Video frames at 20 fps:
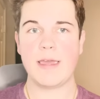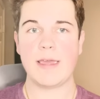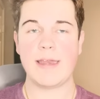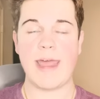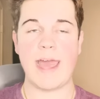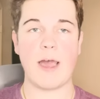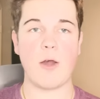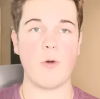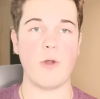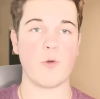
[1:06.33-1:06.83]

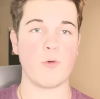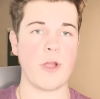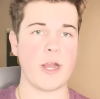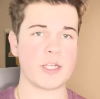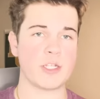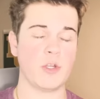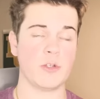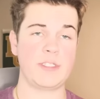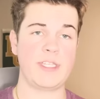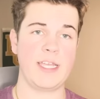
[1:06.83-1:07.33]
Now,
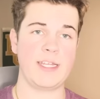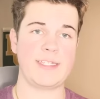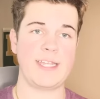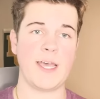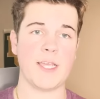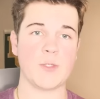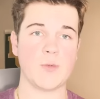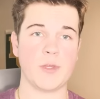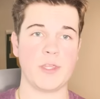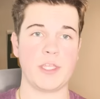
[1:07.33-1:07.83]
original
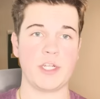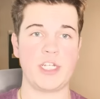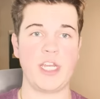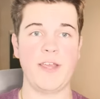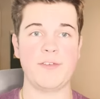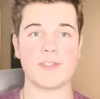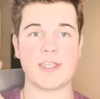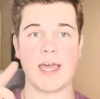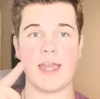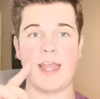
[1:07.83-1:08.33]
details were that the
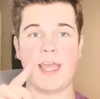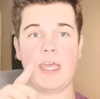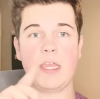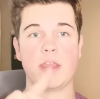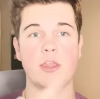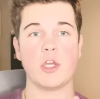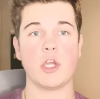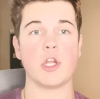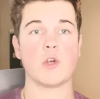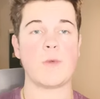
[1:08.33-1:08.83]
Chiefs got a
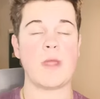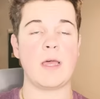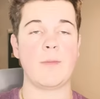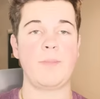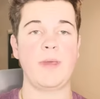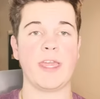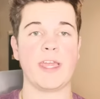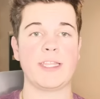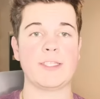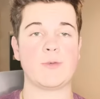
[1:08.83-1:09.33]
third
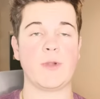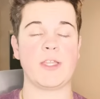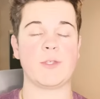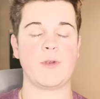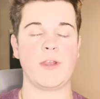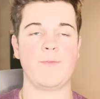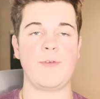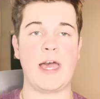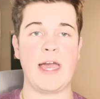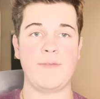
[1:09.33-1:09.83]
round pick in
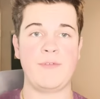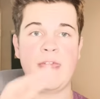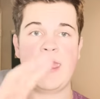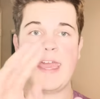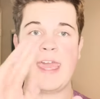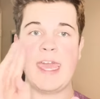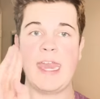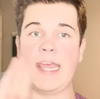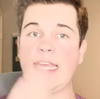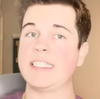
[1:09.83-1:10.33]
2025
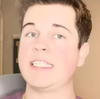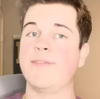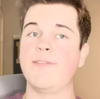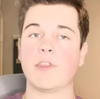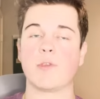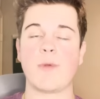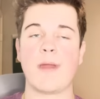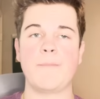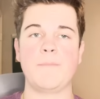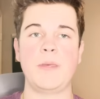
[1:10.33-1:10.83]
and a
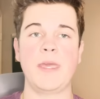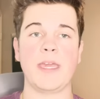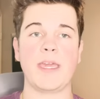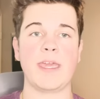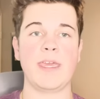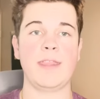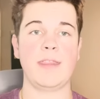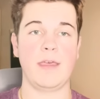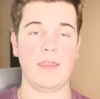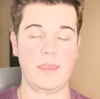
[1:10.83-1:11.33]
seventh round pick
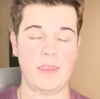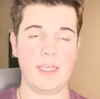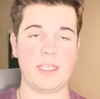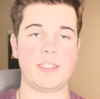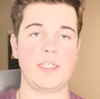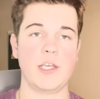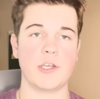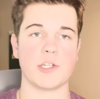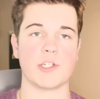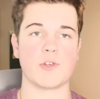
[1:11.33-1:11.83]
in
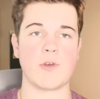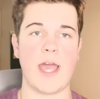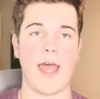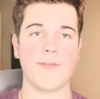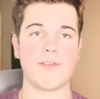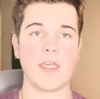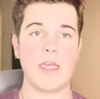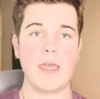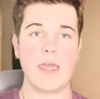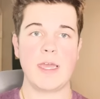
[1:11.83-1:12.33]
this year's
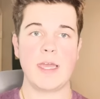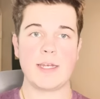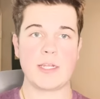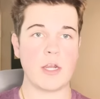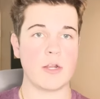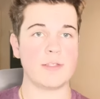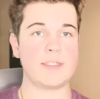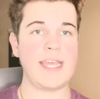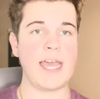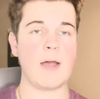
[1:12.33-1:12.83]
draft.
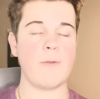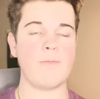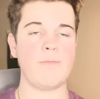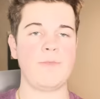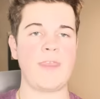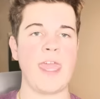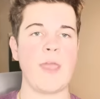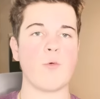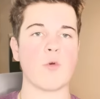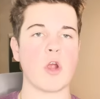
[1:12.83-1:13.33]
Turns out
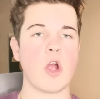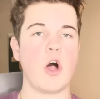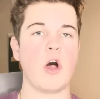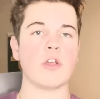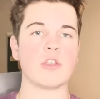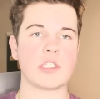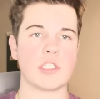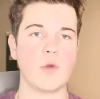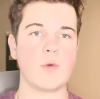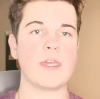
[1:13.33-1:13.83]
they were
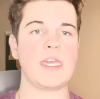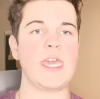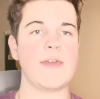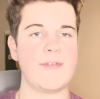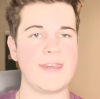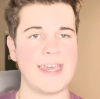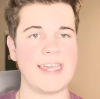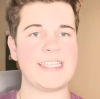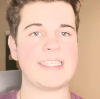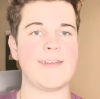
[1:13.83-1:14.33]
also
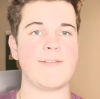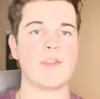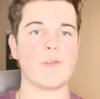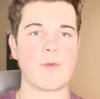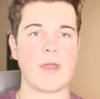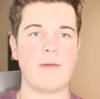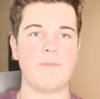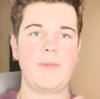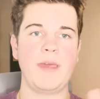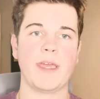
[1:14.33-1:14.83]
giving a seventh
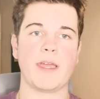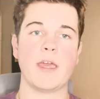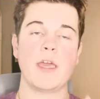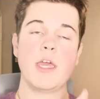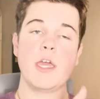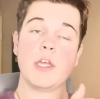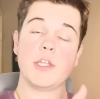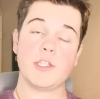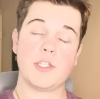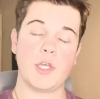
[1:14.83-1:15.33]
round pick
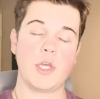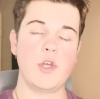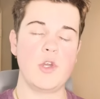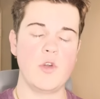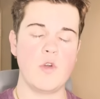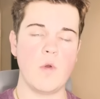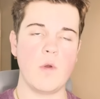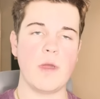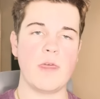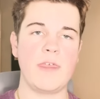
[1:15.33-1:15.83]

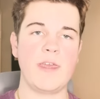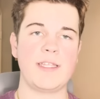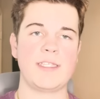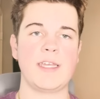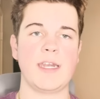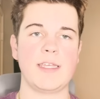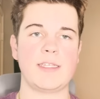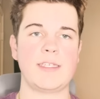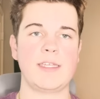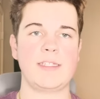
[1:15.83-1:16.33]
to the
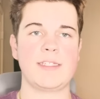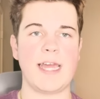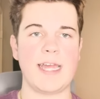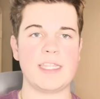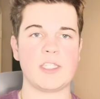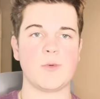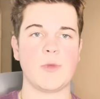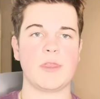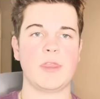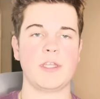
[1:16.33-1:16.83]
Tennessee
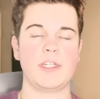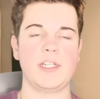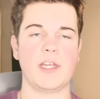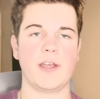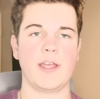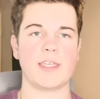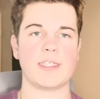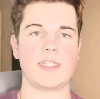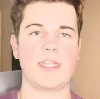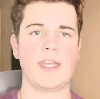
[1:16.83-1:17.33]
Titans with
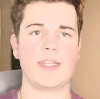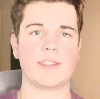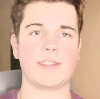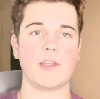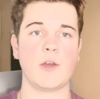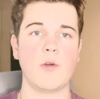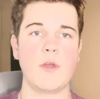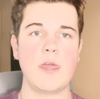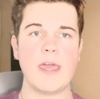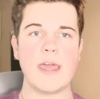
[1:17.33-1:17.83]
Legarius Needs.
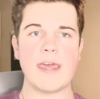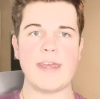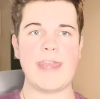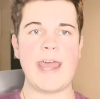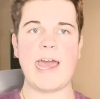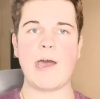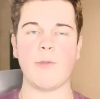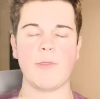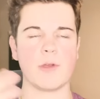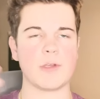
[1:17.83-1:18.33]
So
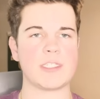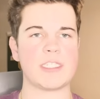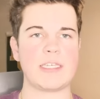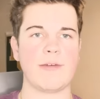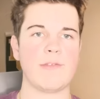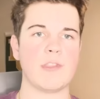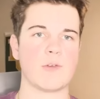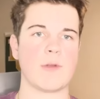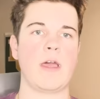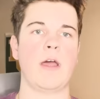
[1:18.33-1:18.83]
now their
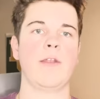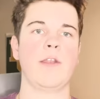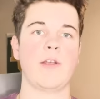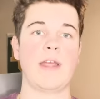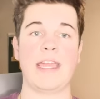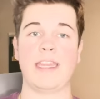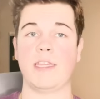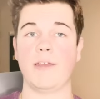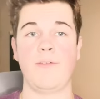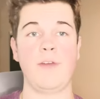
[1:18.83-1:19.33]
seventh rounder
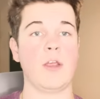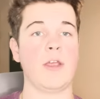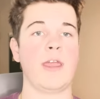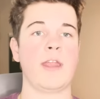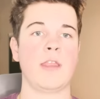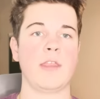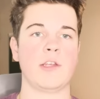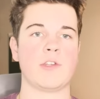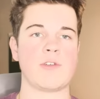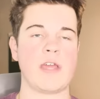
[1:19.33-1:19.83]
at the very
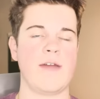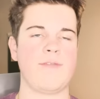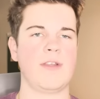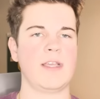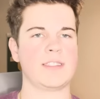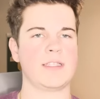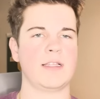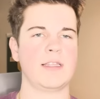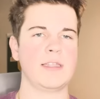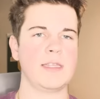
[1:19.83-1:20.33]
end of the draft
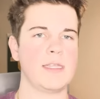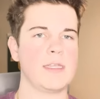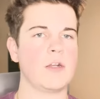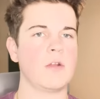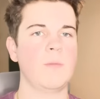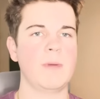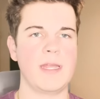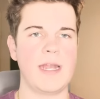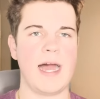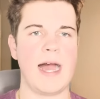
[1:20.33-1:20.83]
is a
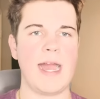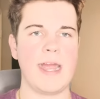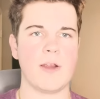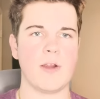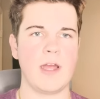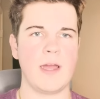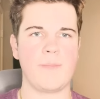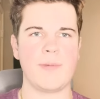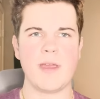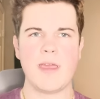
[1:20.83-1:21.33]
little bit
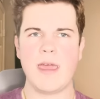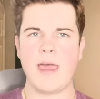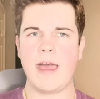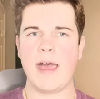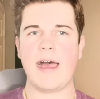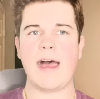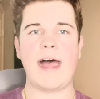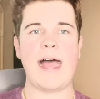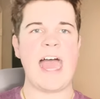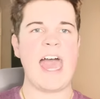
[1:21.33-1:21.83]
higher up.
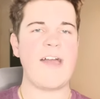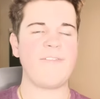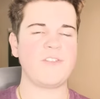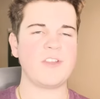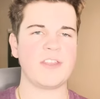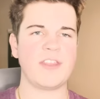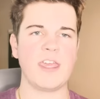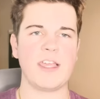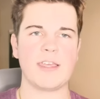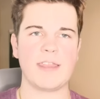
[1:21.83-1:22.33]
Uh, I have
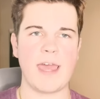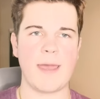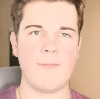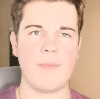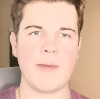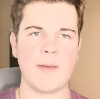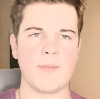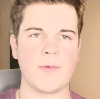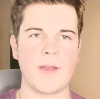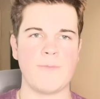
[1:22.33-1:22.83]
to think that
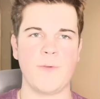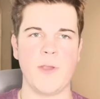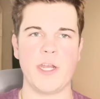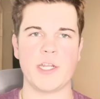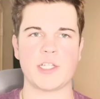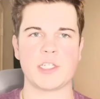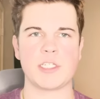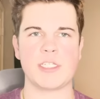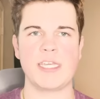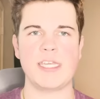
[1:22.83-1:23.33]
maybe Brett
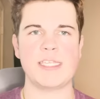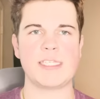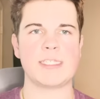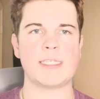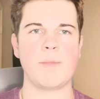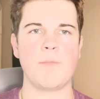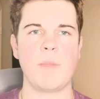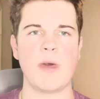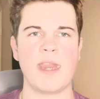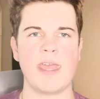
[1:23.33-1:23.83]
Veach sees
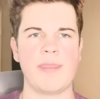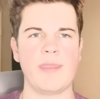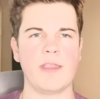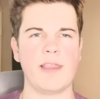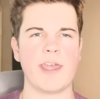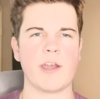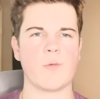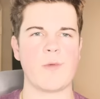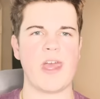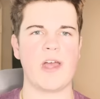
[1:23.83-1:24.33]
somebody in the
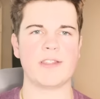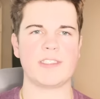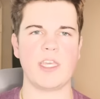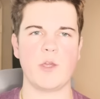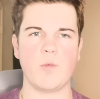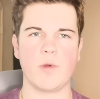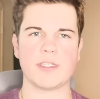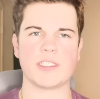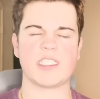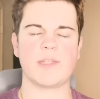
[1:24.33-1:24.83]
later rounds
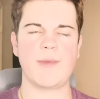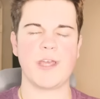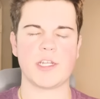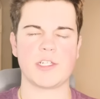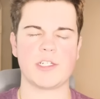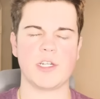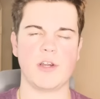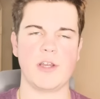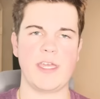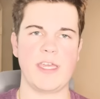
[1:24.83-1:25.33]
he wants to make
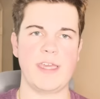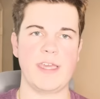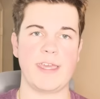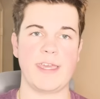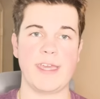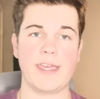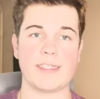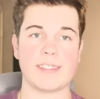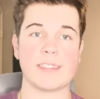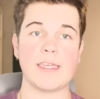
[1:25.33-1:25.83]
sure he
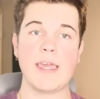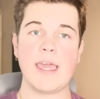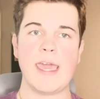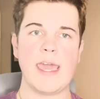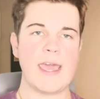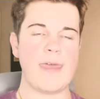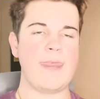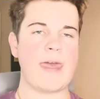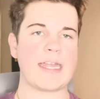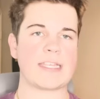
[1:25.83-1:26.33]
gets,
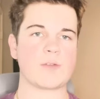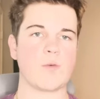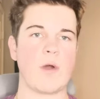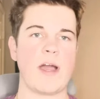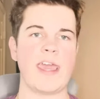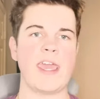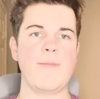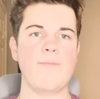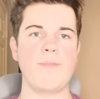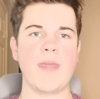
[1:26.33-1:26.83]
and that's
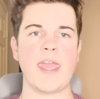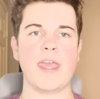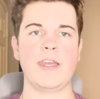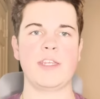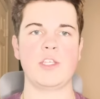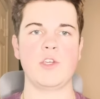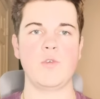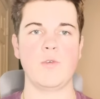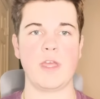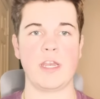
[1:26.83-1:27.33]
why he
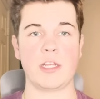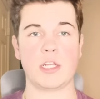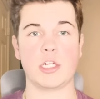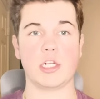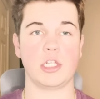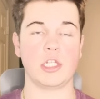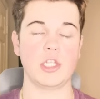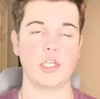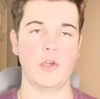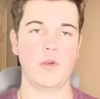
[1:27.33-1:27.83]
made to
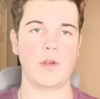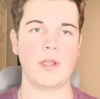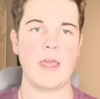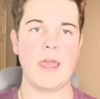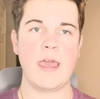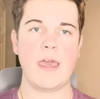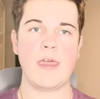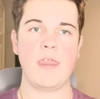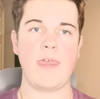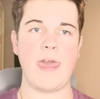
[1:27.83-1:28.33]
include
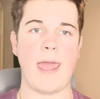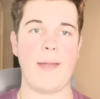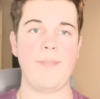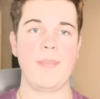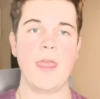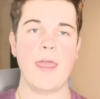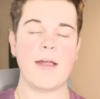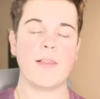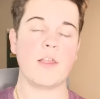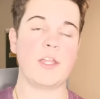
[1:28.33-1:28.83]
that.
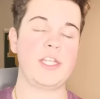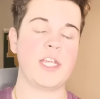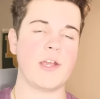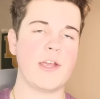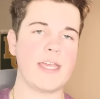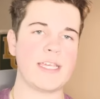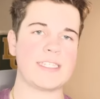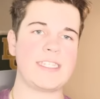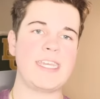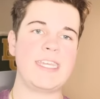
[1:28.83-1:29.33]

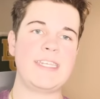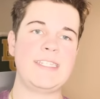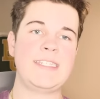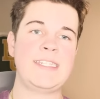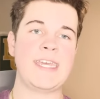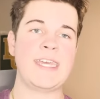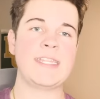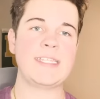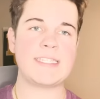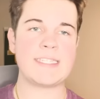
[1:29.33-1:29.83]
Legarius Need
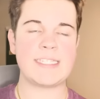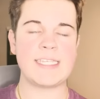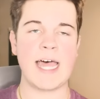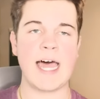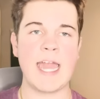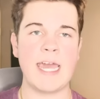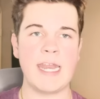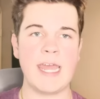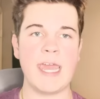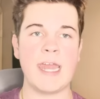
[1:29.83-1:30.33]
did
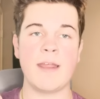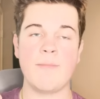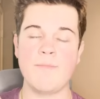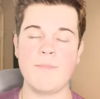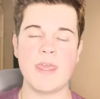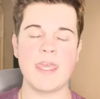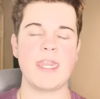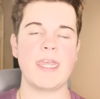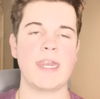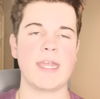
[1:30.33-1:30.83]
sign an
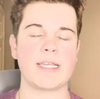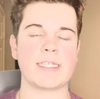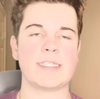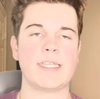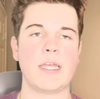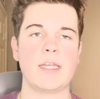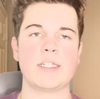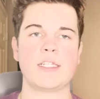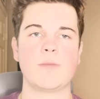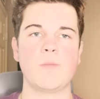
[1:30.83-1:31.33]
immediate
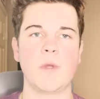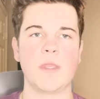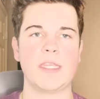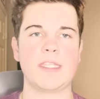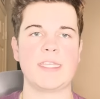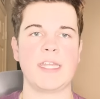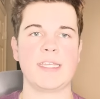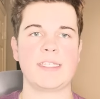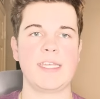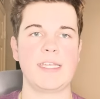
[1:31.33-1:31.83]
extension
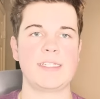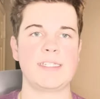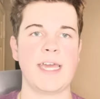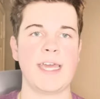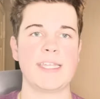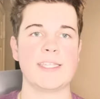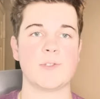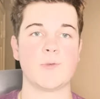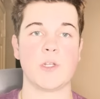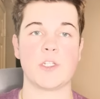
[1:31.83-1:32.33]
with Tennessee
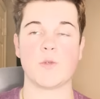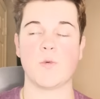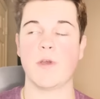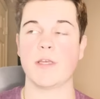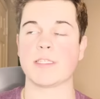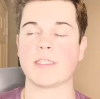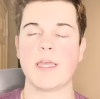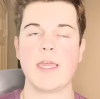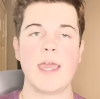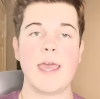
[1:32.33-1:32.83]
Titans, which
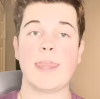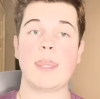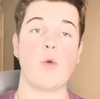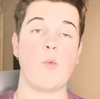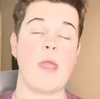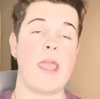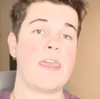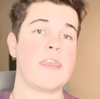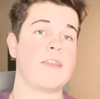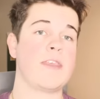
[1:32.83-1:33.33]
was the
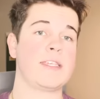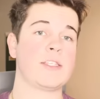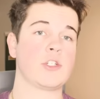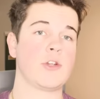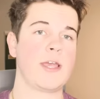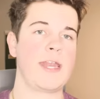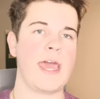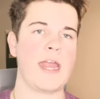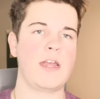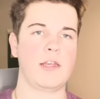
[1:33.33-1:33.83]
way that this
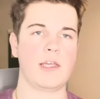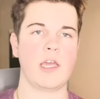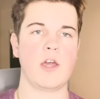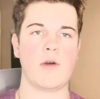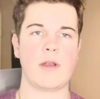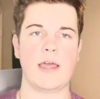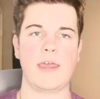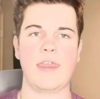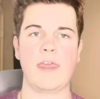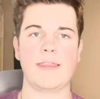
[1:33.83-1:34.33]
trade had to go.
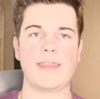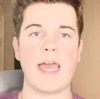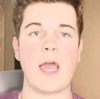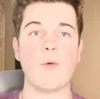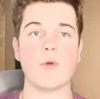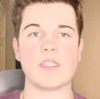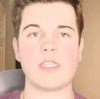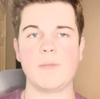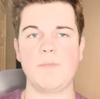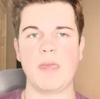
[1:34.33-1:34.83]
And I think that
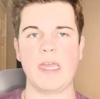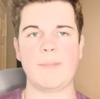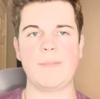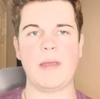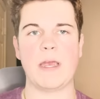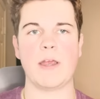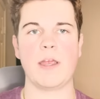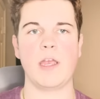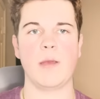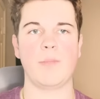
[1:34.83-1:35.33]
was the big
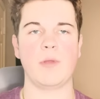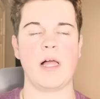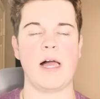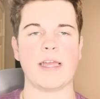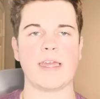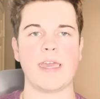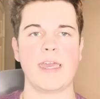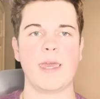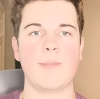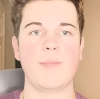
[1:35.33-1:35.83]
barrier
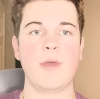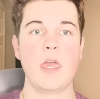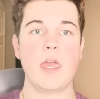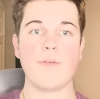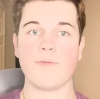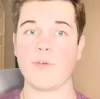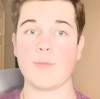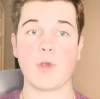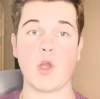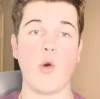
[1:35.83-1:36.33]
blocking him
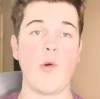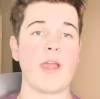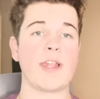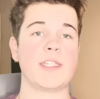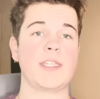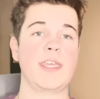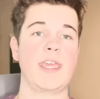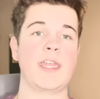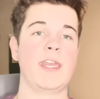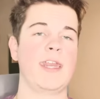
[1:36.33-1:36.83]
from going
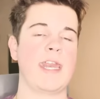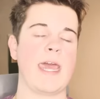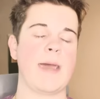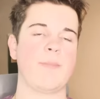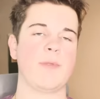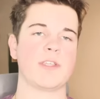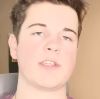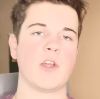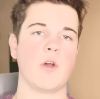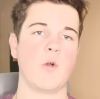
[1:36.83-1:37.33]
to the
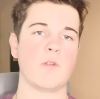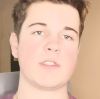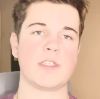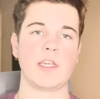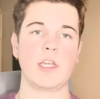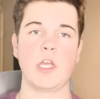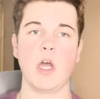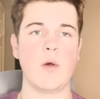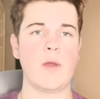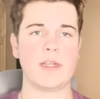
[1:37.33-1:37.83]
Indianapolis Colts
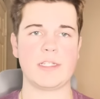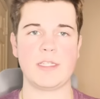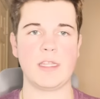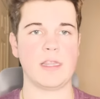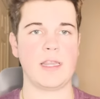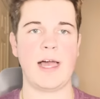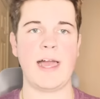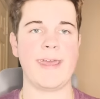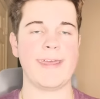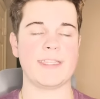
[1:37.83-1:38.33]
and going to the
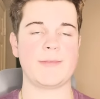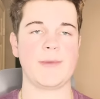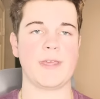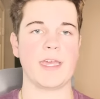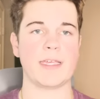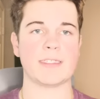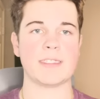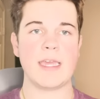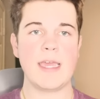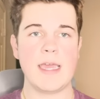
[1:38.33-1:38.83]
Lions
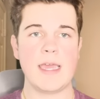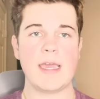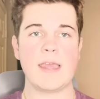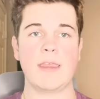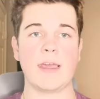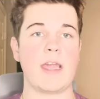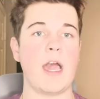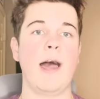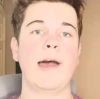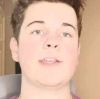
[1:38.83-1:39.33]
because
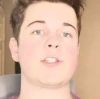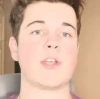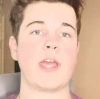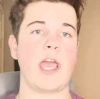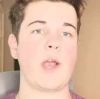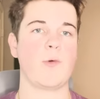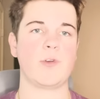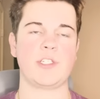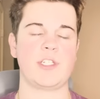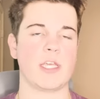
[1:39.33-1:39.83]
the
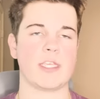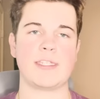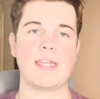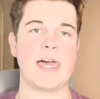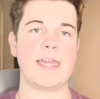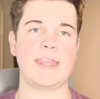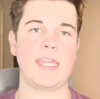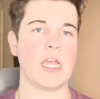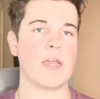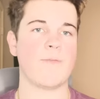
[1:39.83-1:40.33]
contract was just
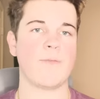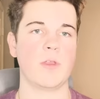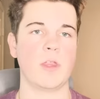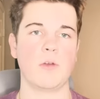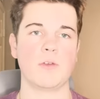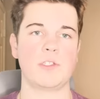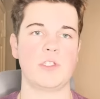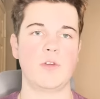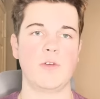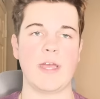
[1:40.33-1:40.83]
not there for
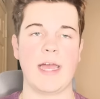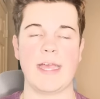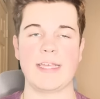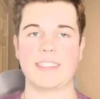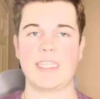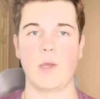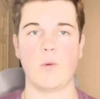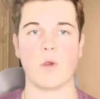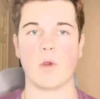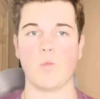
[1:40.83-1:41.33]
those two
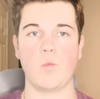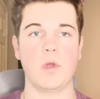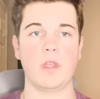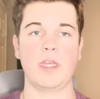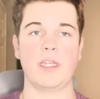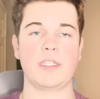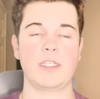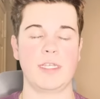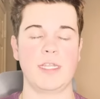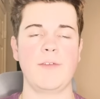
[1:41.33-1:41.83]
guys. They weren't
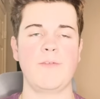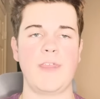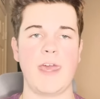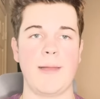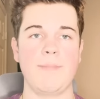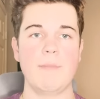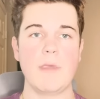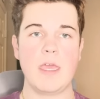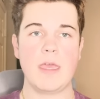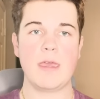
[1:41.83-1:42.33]
willing to give that.